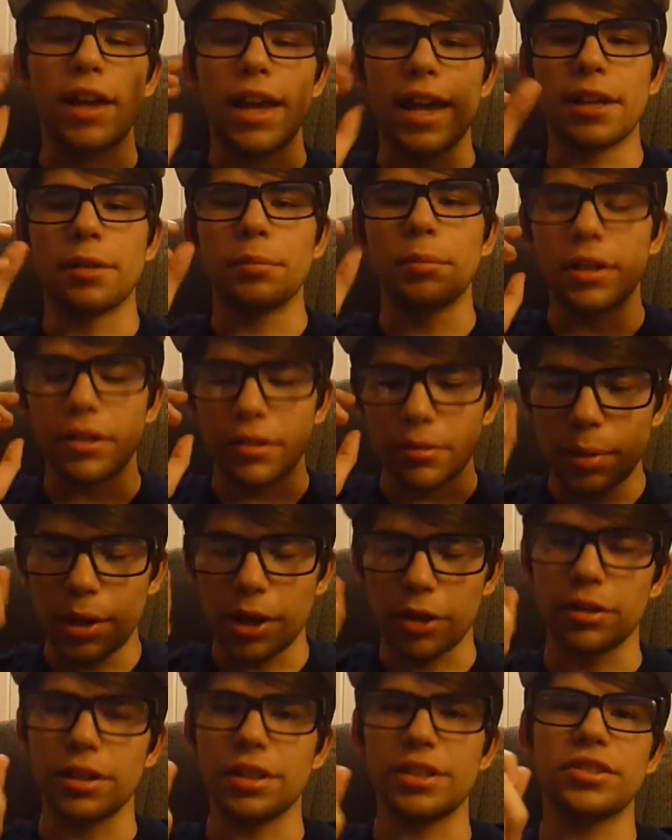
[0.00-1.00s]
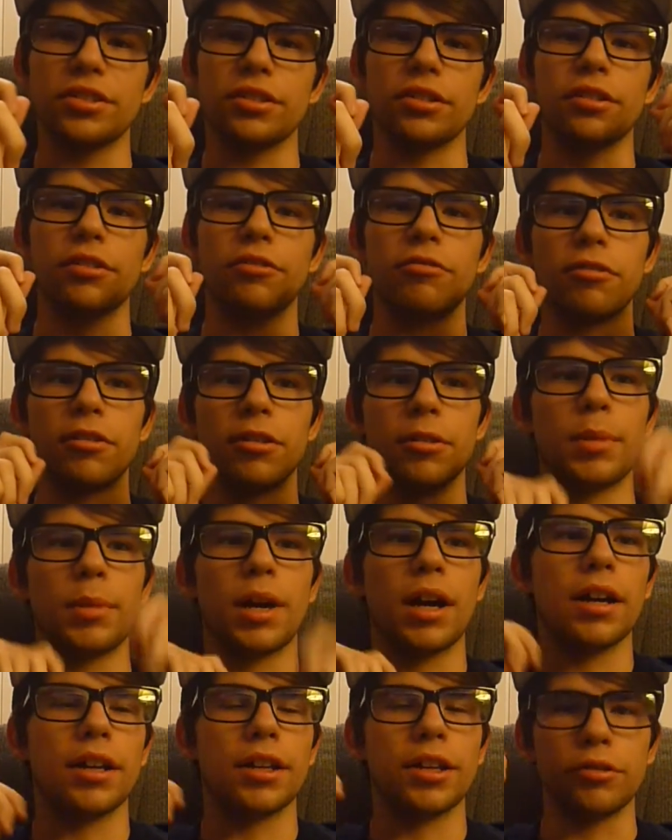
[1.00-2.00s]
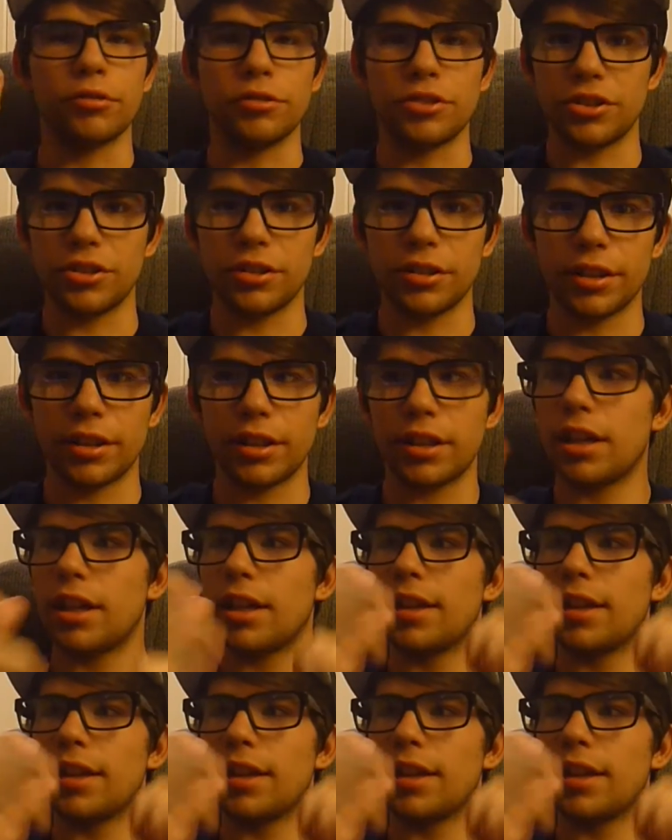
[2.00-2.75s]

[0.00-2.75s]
animated parody song from iHugenie.